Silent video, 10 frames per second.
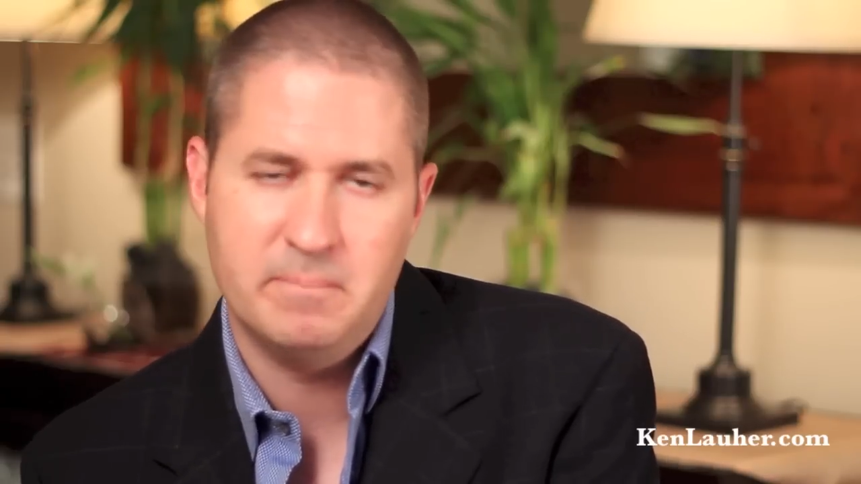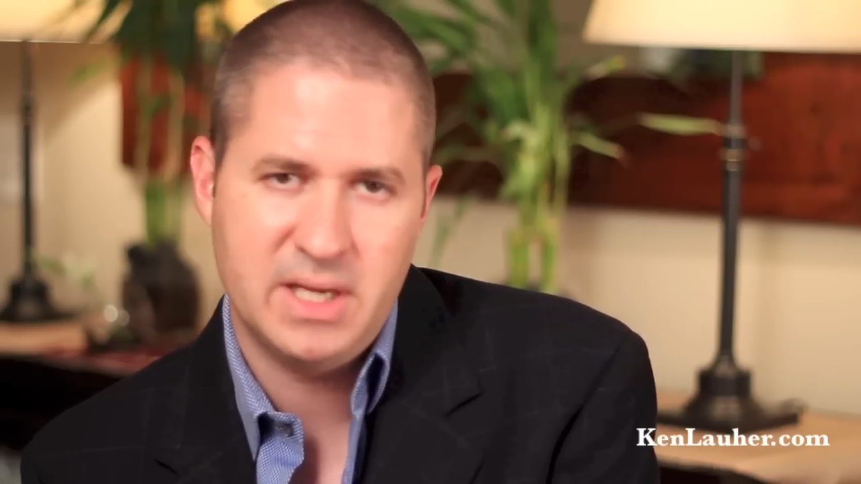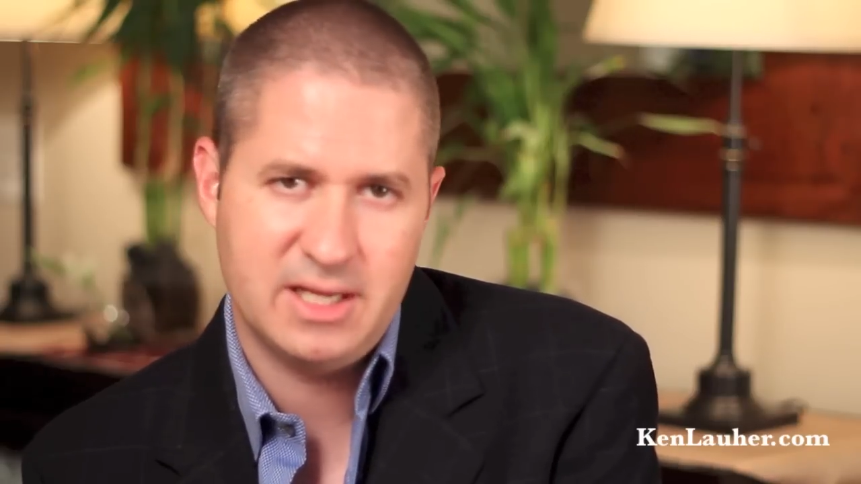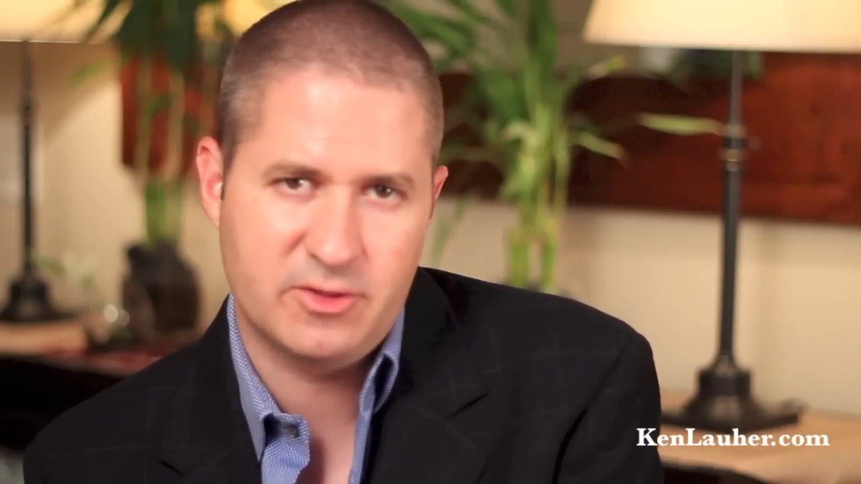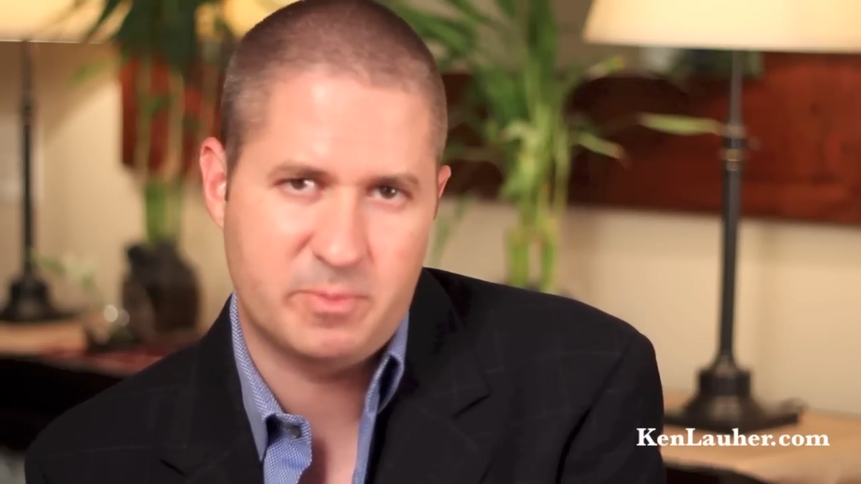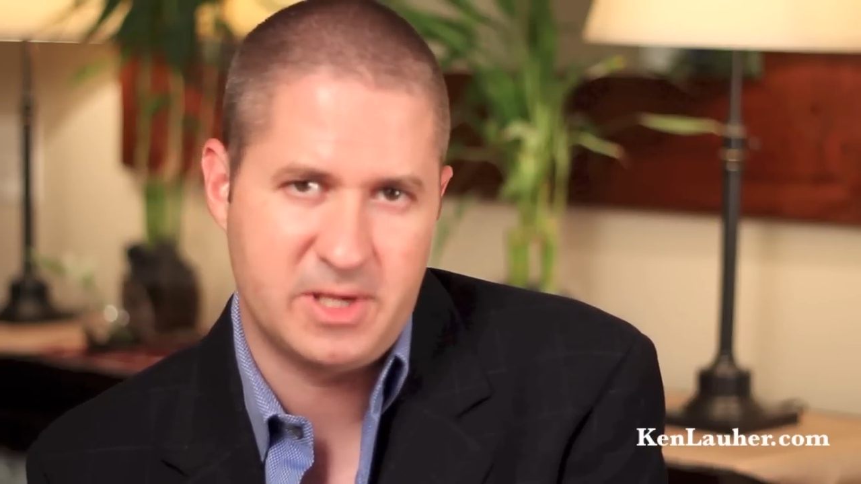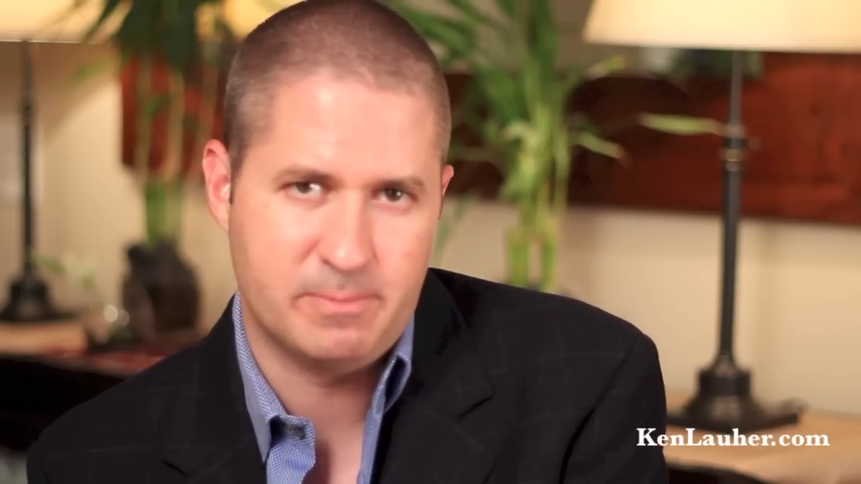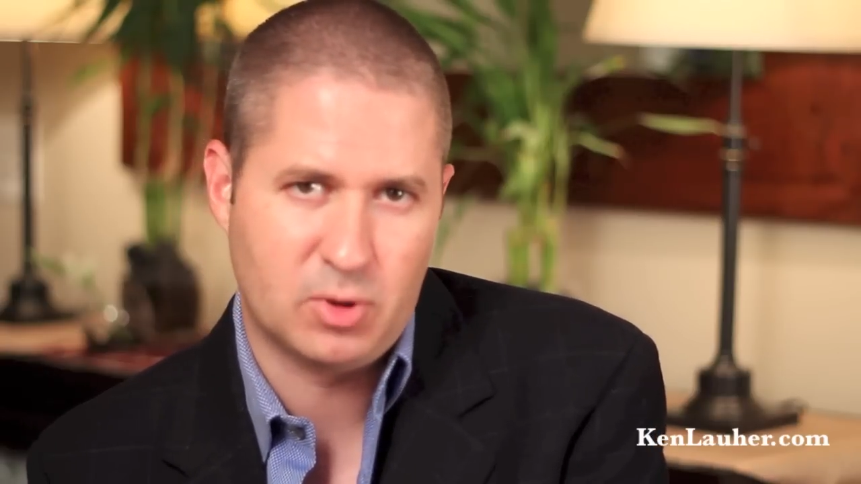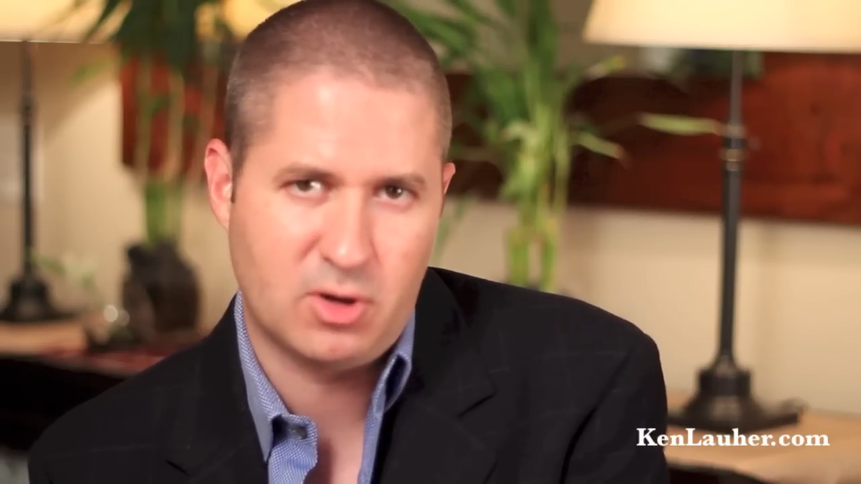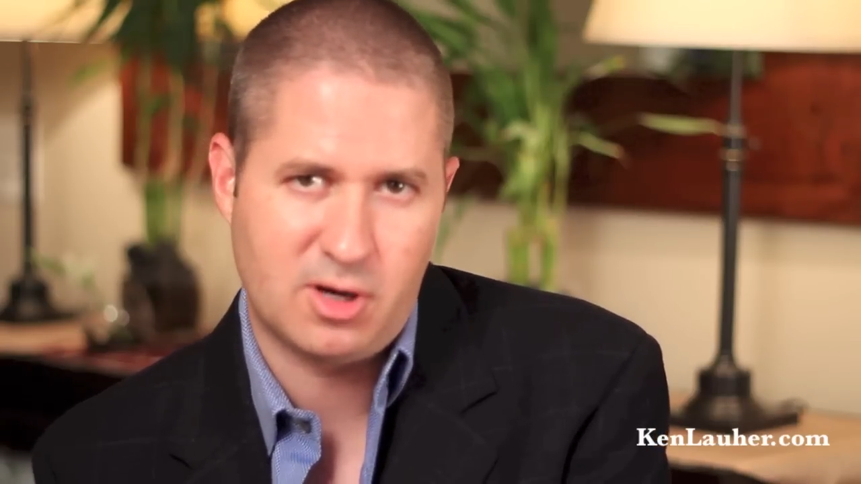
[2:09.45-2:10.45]
Many of the
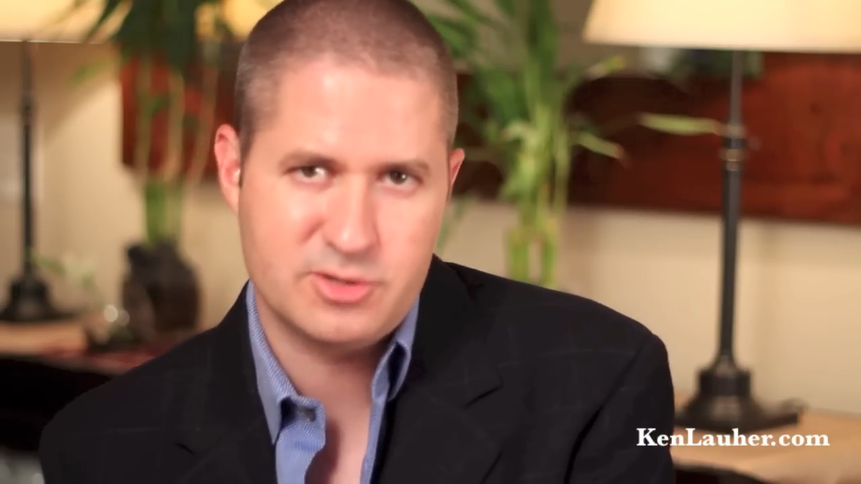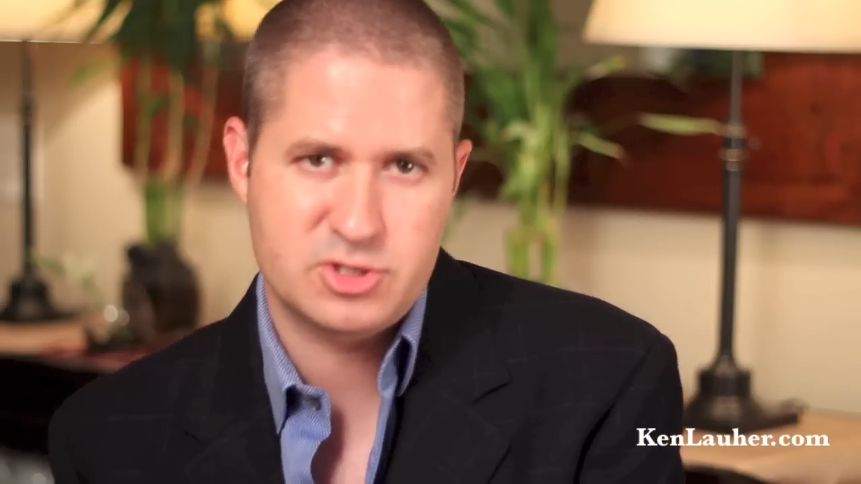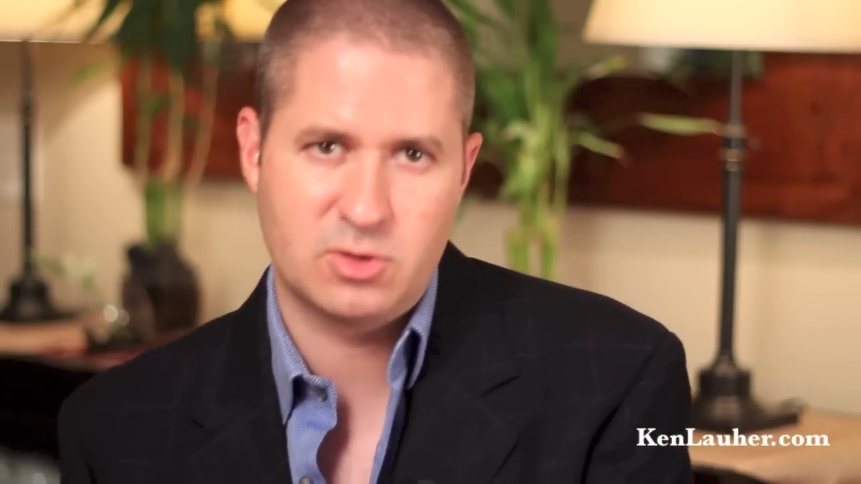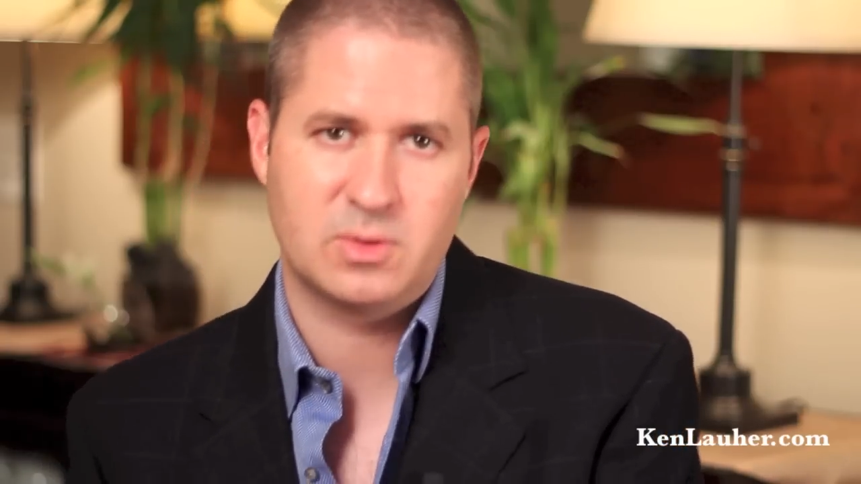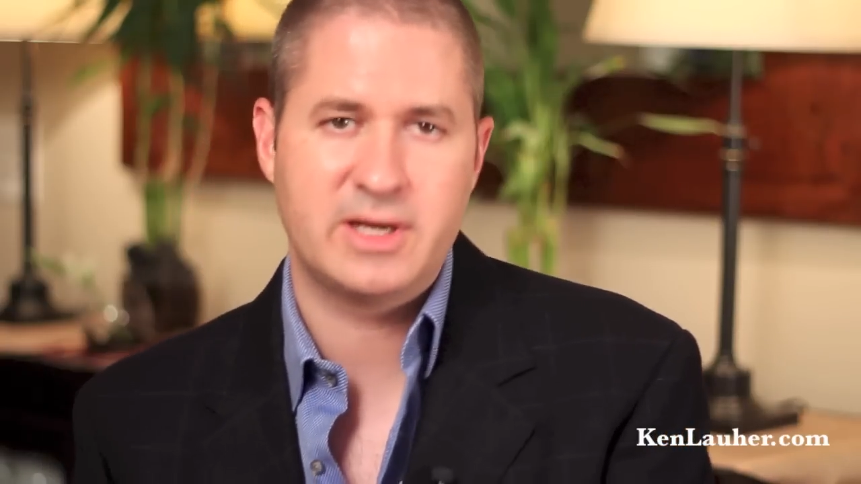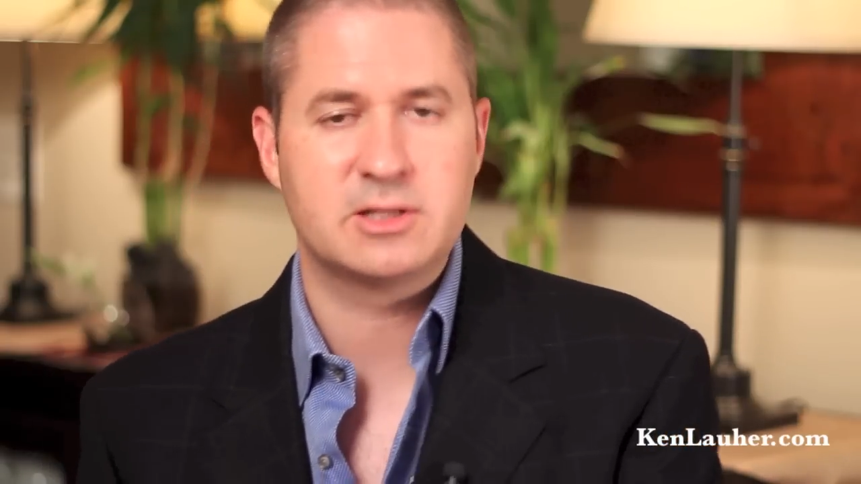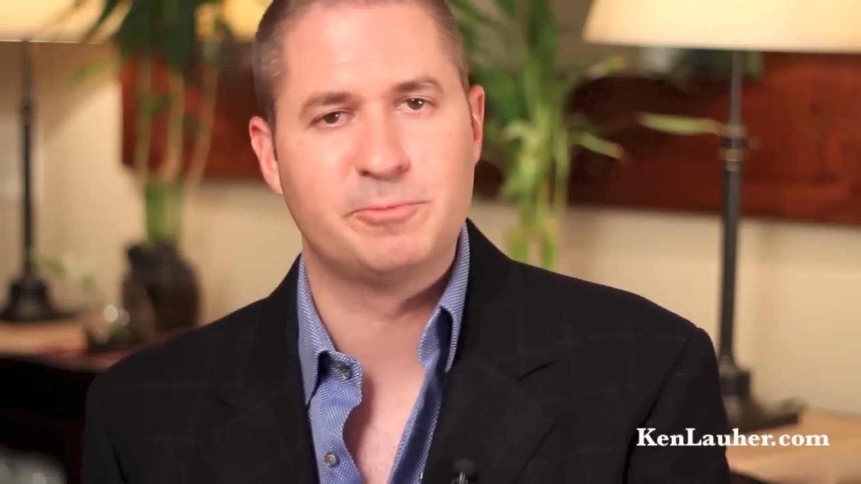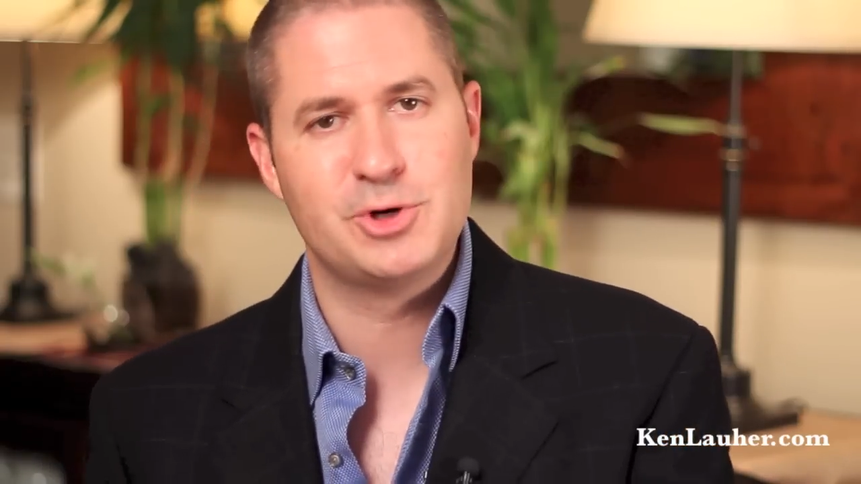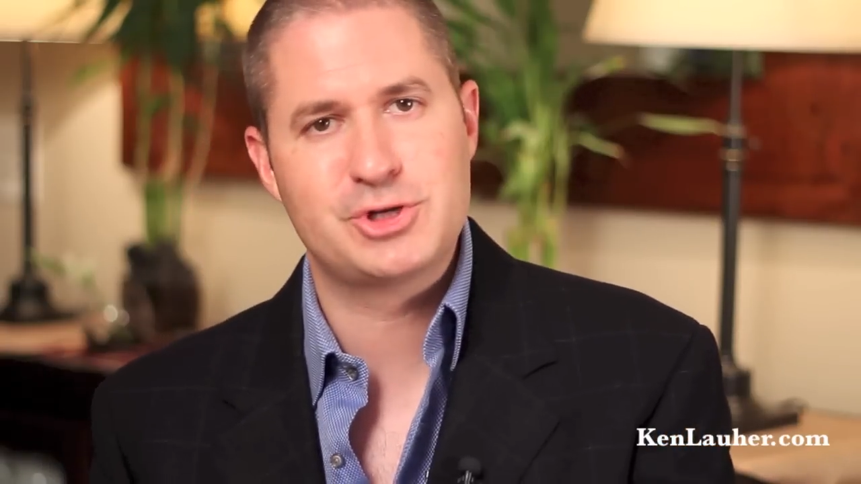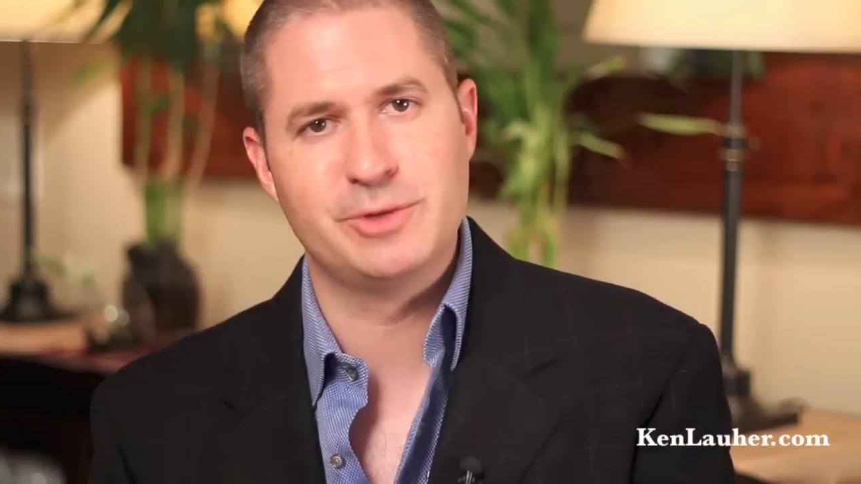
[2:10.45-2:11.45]
people also like to
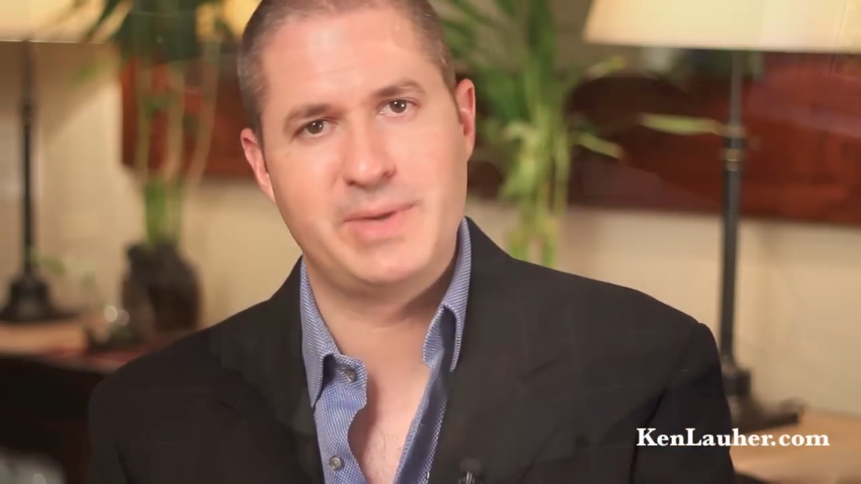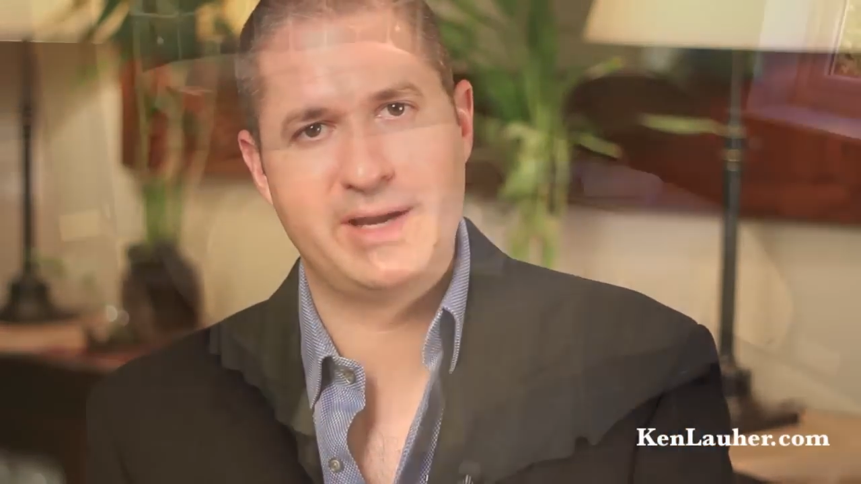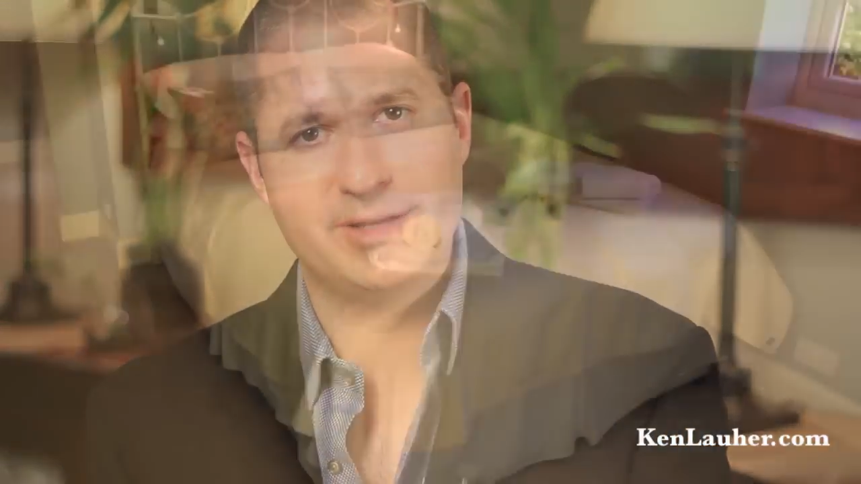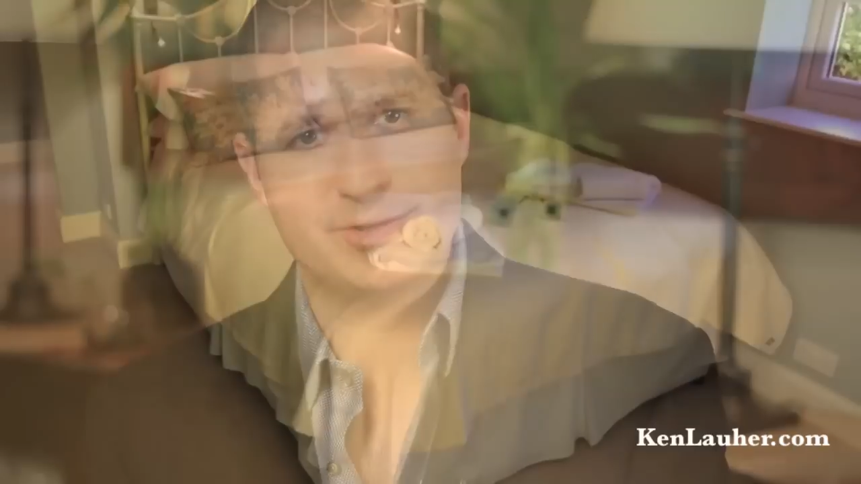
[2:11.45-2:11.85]
push the bed